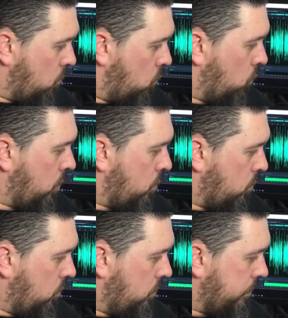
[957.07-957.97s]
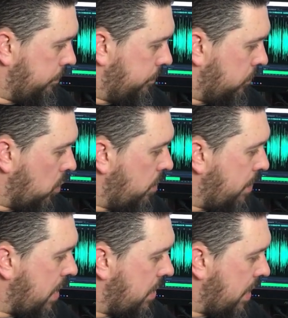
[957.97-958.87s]
All in all, not a
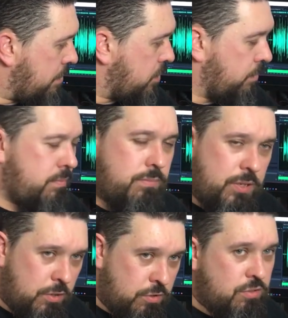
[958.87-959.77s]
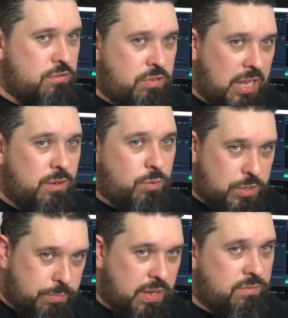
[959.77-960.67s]
bad laptop. You do get what
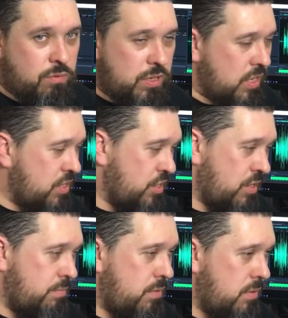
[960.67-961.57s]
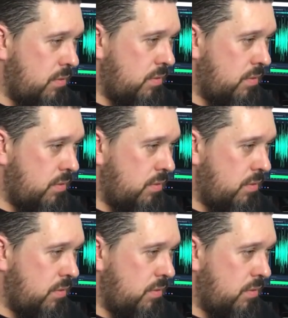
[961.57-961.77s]
you pay for. It is cheap.